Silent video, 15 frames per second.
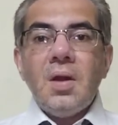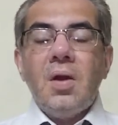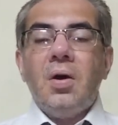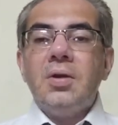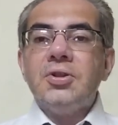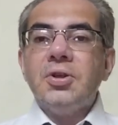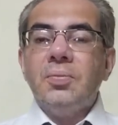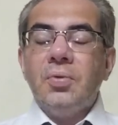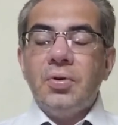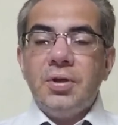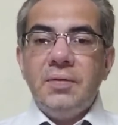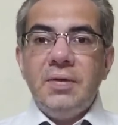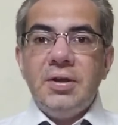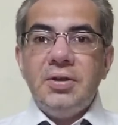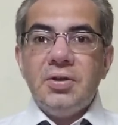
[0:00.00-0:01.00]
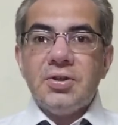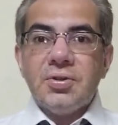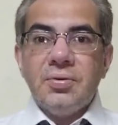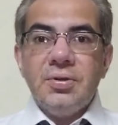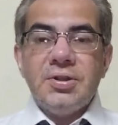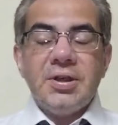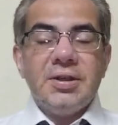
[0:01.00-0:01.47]
also motivate your
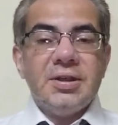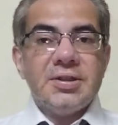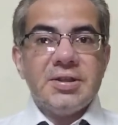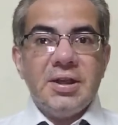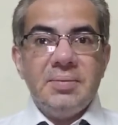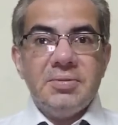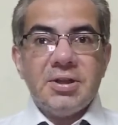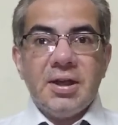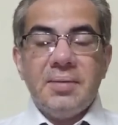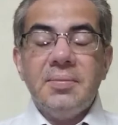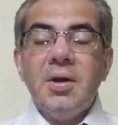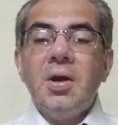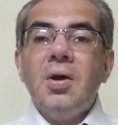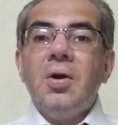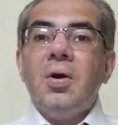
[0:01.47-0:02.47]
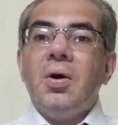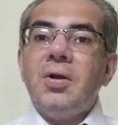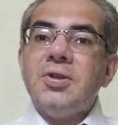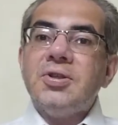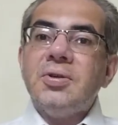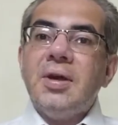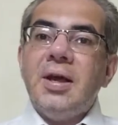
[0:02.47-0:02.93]
students and at the same time
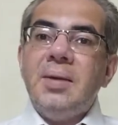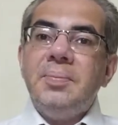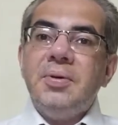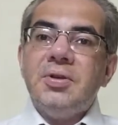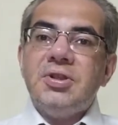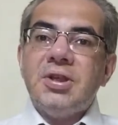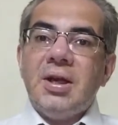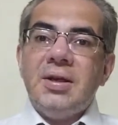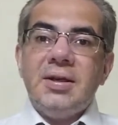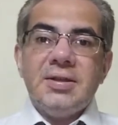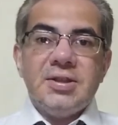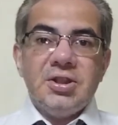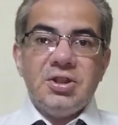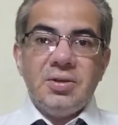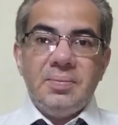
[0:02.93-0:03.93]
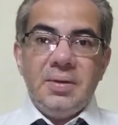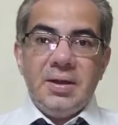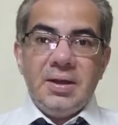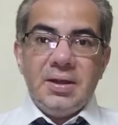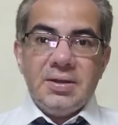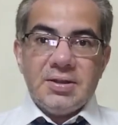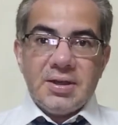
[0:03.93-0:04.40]
also help your child decision
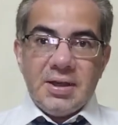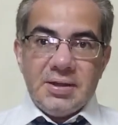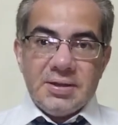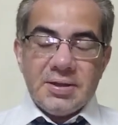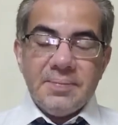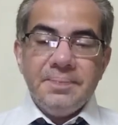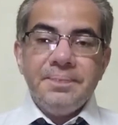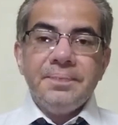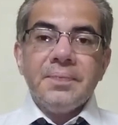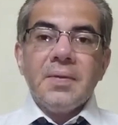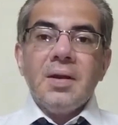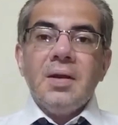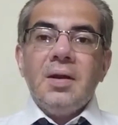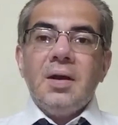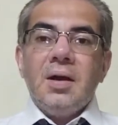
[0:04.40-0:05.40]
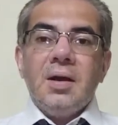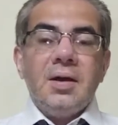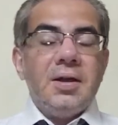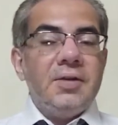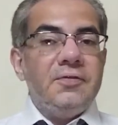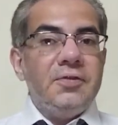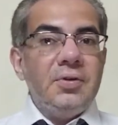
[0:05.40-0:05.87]
making skills.
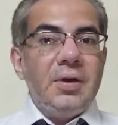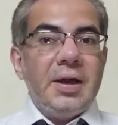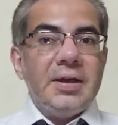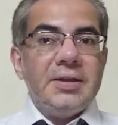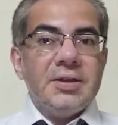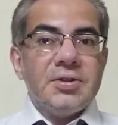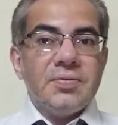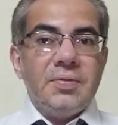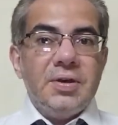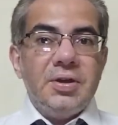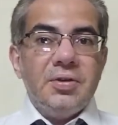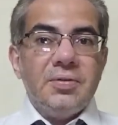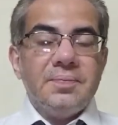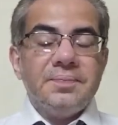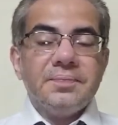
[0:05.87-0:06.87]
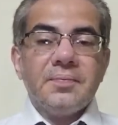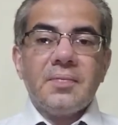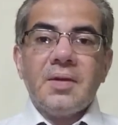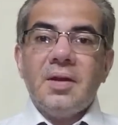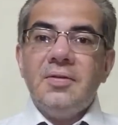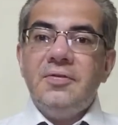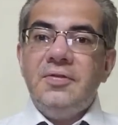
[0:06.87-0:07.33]
If you like this video,
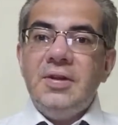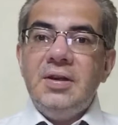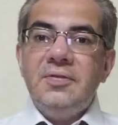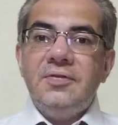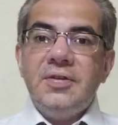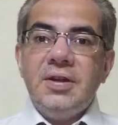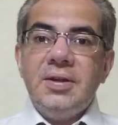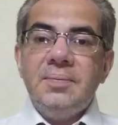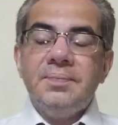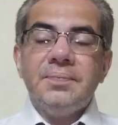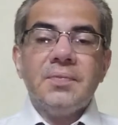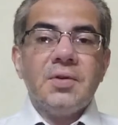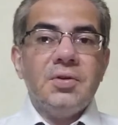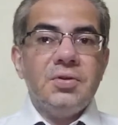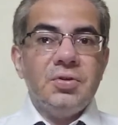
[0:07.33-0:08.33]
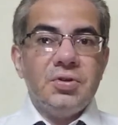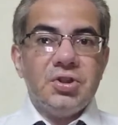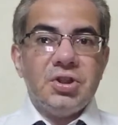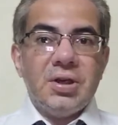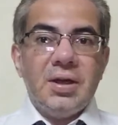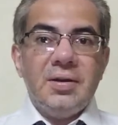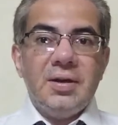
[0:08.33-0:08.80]
feel free to
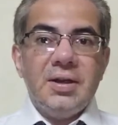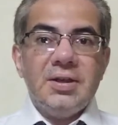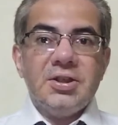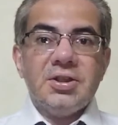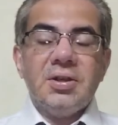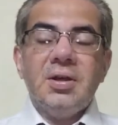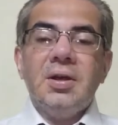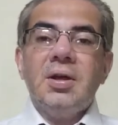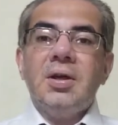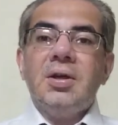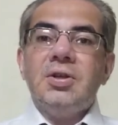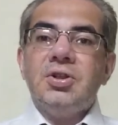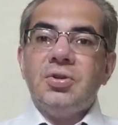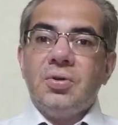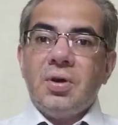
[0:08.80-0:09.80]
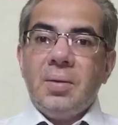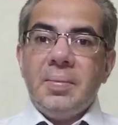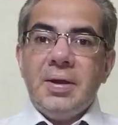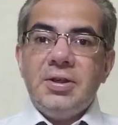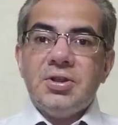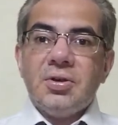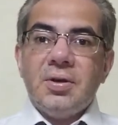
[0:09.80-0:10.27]
share it, to
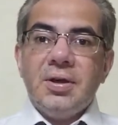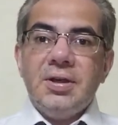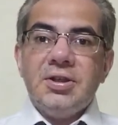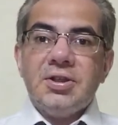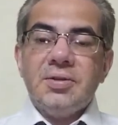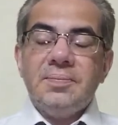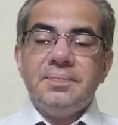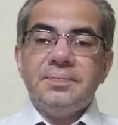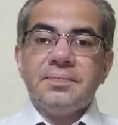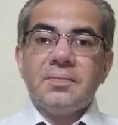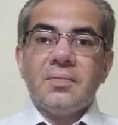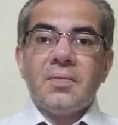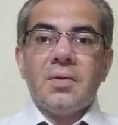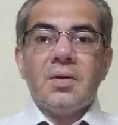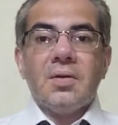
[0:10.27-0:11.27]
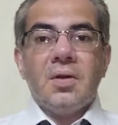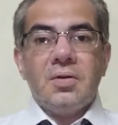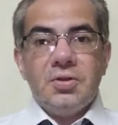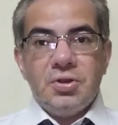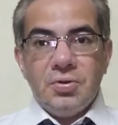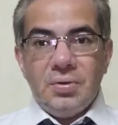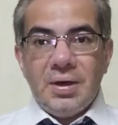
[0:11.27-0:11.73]
comment on it,
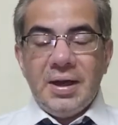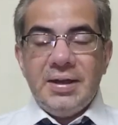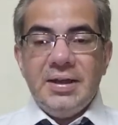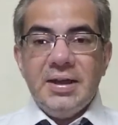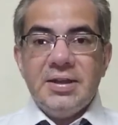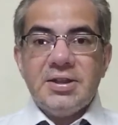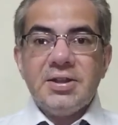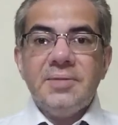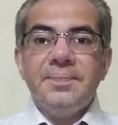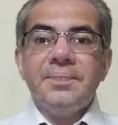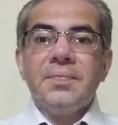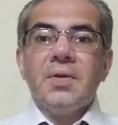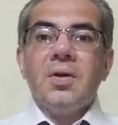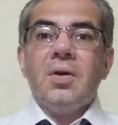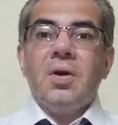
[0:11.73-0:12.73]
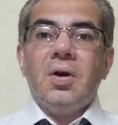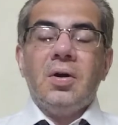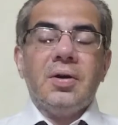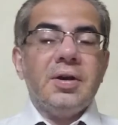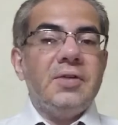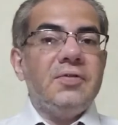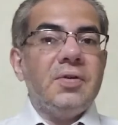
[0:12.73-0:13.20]
to like it,
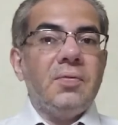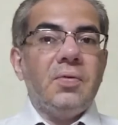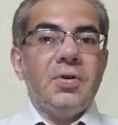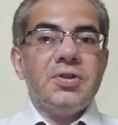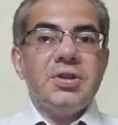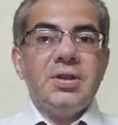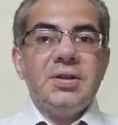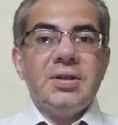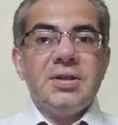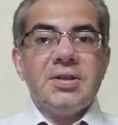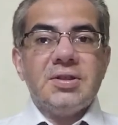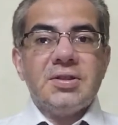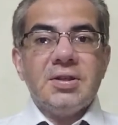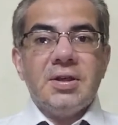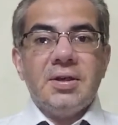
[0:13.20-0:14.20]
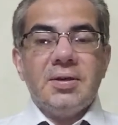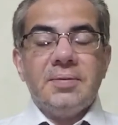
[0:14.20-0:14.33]
or if you're watching this